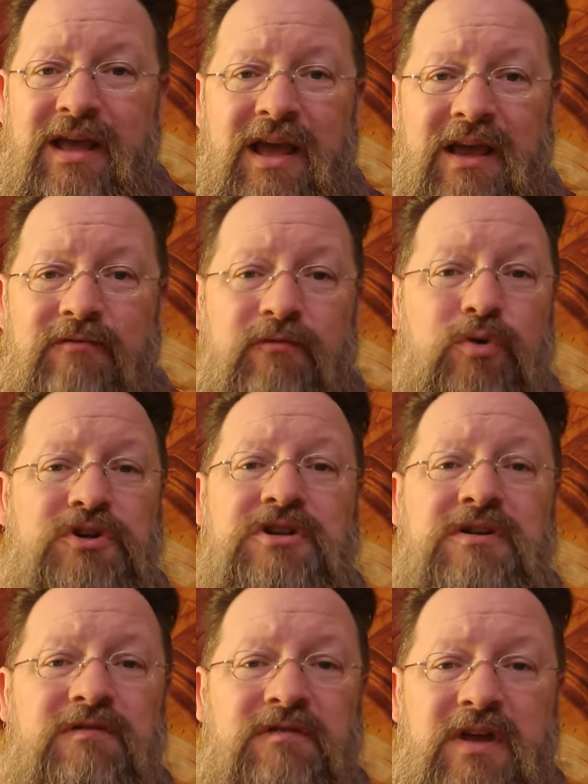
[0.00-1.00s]
had fortune
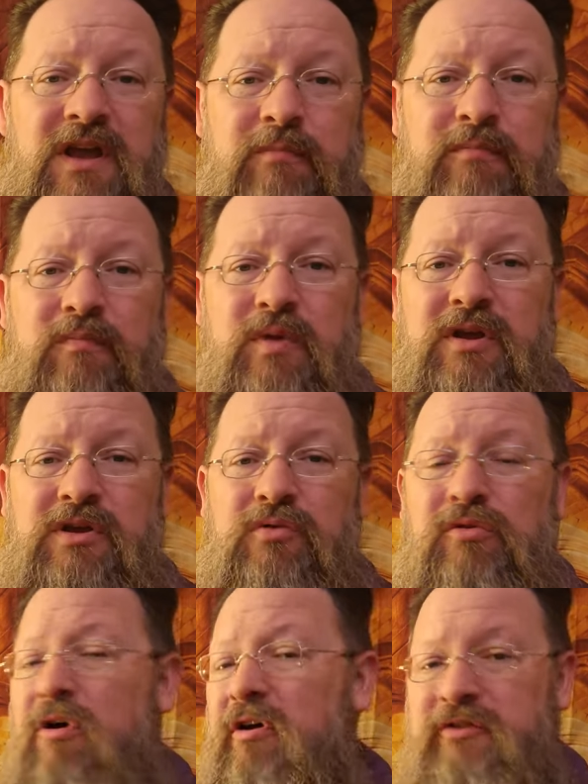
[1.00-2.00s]
and fame, but you
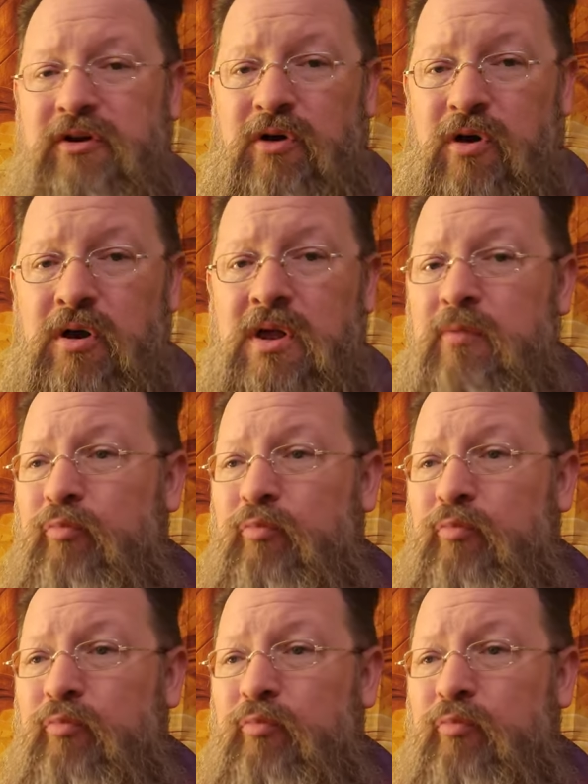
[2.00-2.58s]
lost it all.